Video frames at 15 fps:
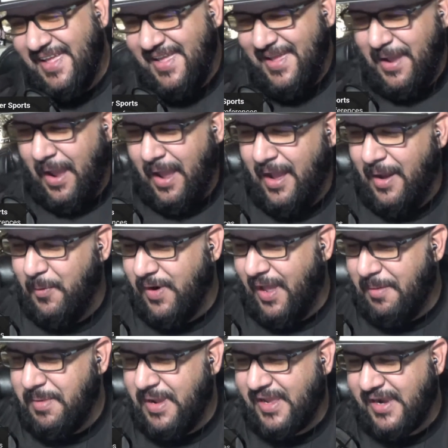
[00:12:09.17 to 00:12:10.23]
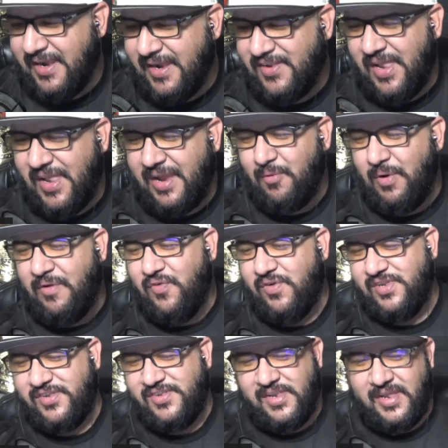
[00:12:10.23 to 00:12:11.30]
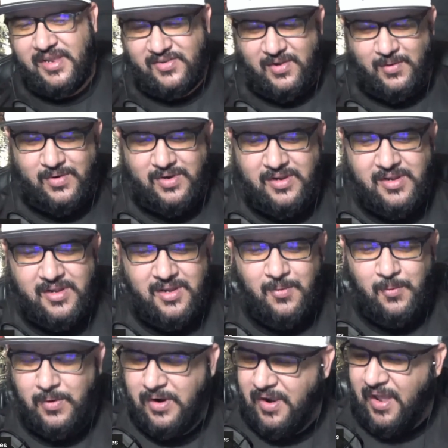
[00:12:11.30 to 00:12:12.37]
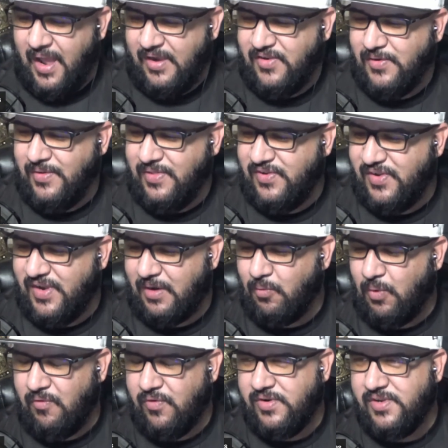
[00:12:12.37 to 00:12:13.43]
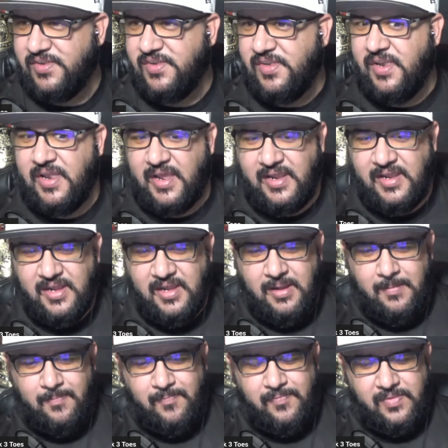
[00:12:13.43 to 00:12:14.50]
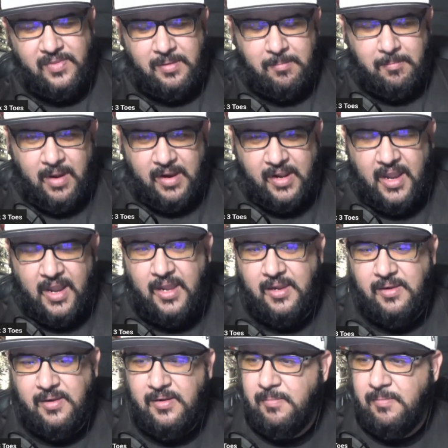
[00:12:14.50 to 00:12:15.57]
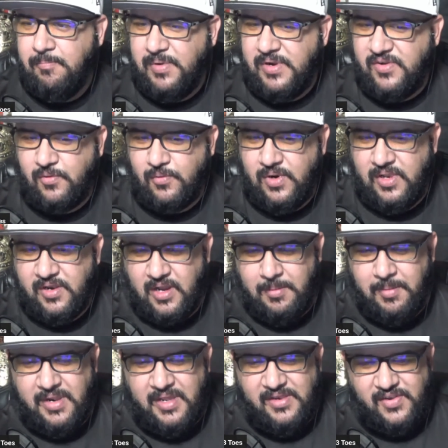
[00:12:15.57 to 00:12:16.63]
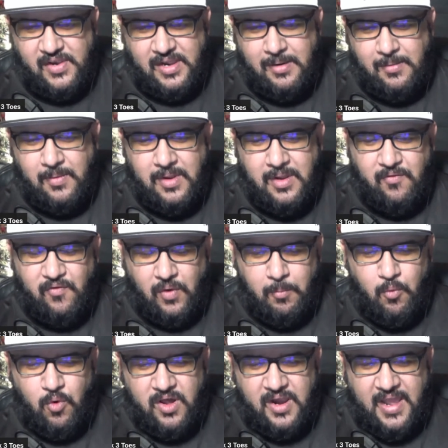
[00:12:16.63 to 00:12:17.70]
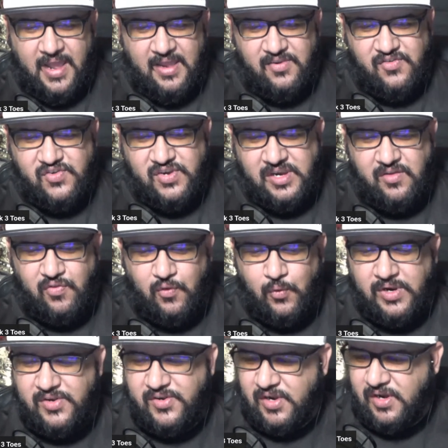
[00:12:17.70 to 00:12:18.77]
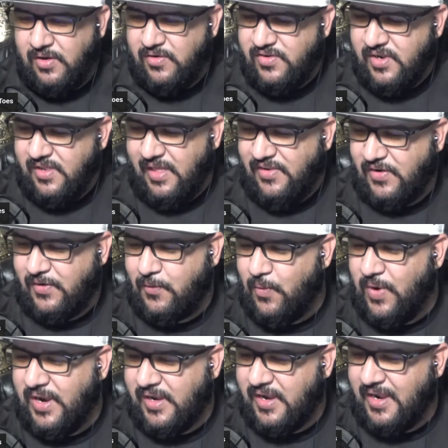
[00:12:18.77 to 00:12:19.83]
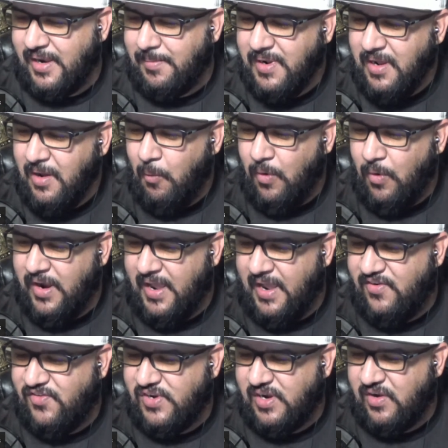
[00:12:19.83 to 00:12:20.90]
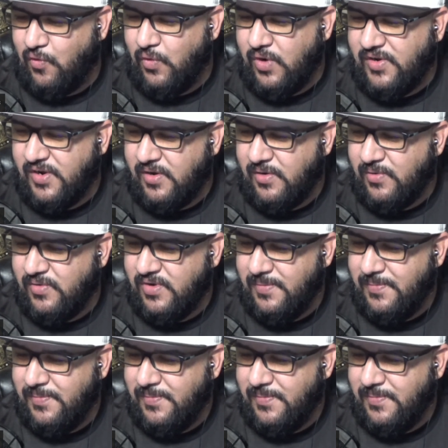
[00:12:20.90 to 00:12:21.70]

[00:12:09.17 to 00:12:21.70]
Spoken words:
We're not making any snake references today, Sonia. We're not doing the snake references today. My guy, B Skrilla, coming in saying from one ass cheek, three toes. That's a great name. One ass cheek, three toes.